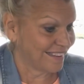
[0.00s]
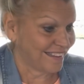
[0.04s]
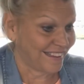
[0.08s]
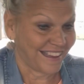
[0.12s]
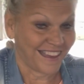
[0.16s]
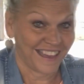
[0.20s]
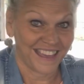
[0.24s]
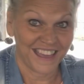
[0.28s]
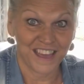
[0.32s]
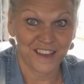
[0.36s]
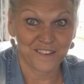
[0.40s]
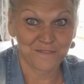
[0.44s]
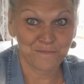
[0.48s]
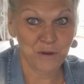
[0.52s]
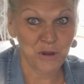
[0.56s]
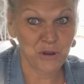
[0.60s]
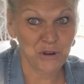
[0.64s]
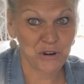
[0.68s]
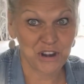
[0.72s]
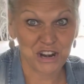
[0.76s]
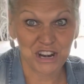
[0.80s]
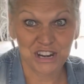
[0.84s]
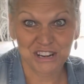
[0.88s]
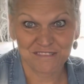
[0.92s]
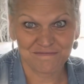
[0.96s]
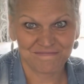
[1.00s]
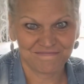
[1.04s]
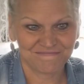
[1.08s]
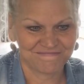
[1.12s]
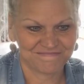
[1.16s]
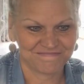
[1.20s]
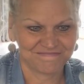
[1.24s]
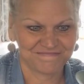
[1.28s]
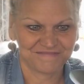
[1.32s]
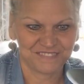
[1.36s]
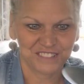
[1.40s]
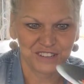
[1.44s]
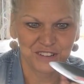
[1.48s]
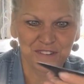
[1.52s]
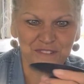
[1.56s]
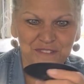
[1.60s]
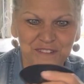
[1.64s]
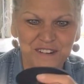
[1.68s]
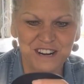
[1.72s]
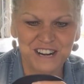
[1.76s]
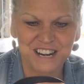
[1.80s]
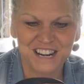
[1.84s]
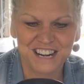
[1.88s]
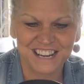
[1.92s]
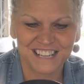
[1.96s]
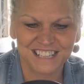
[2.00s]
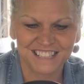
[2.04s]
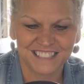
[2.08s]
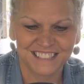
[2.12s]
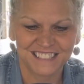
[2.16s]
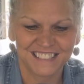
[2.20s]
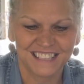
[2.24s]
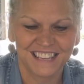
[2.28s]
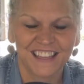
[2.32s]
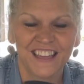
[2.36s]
I have more, no worries.